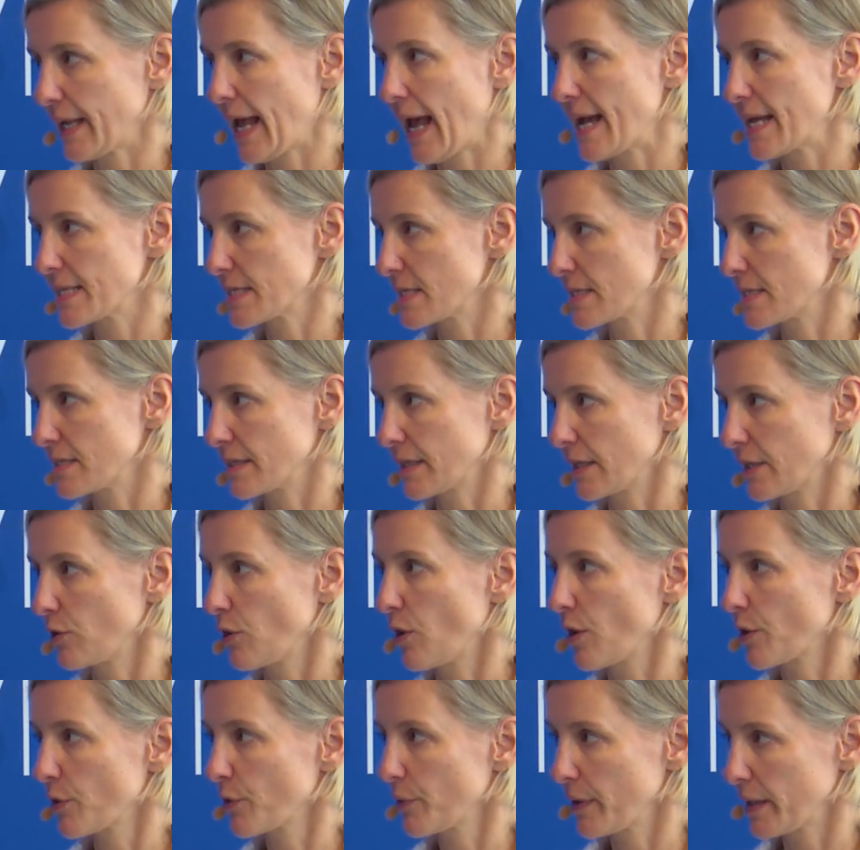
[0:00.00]
assets that are
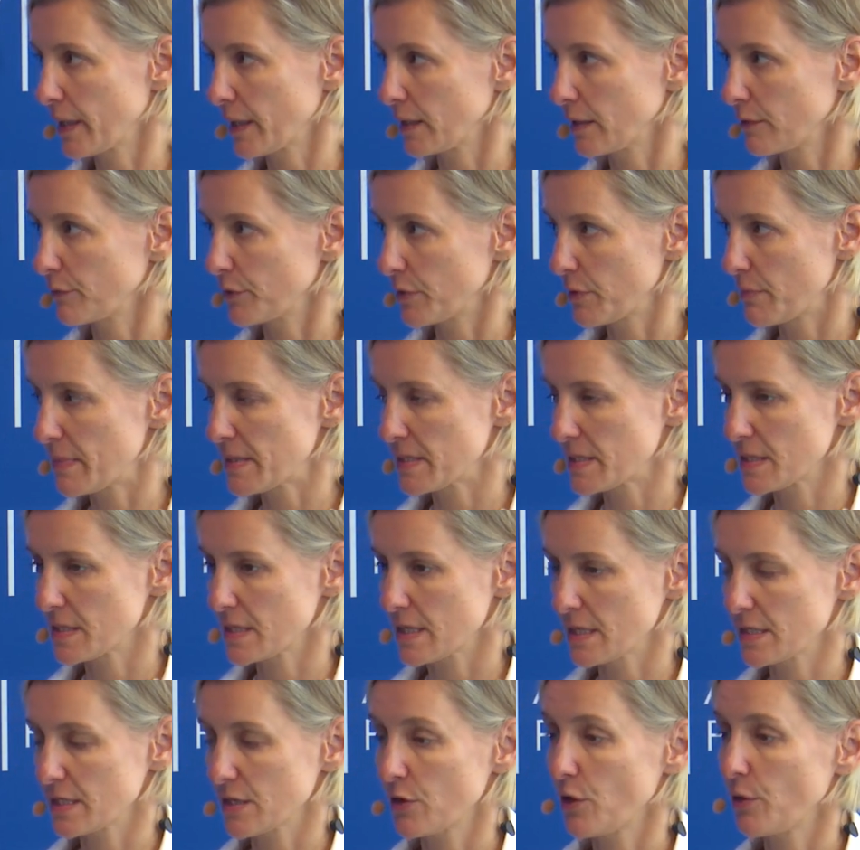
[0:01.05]
not critical for the business
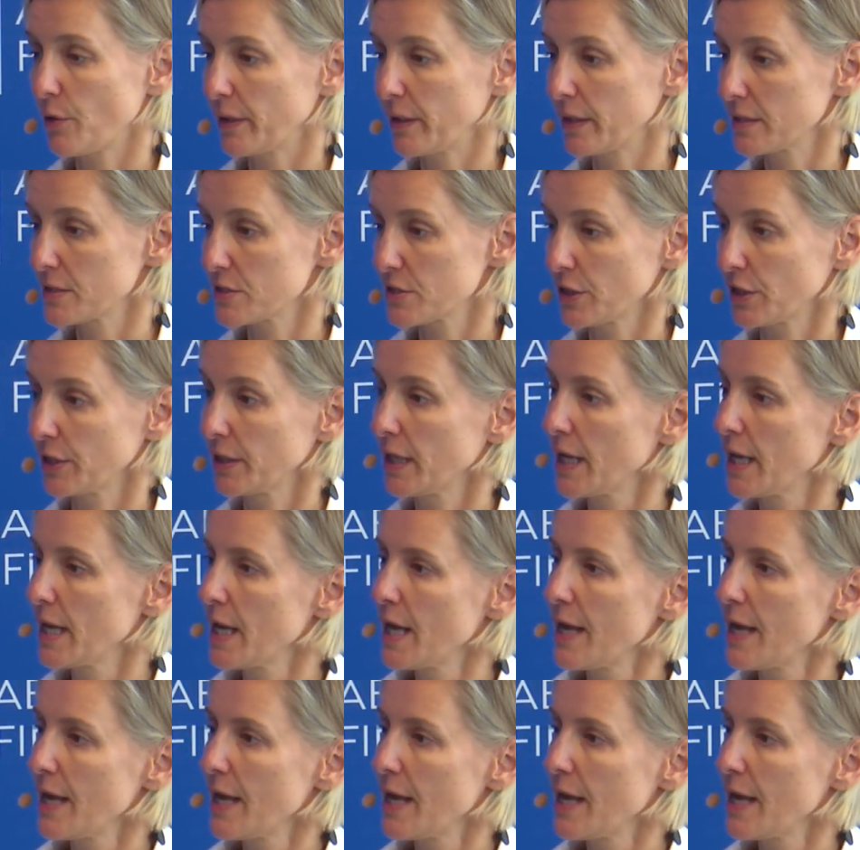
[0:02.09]
as a going concern.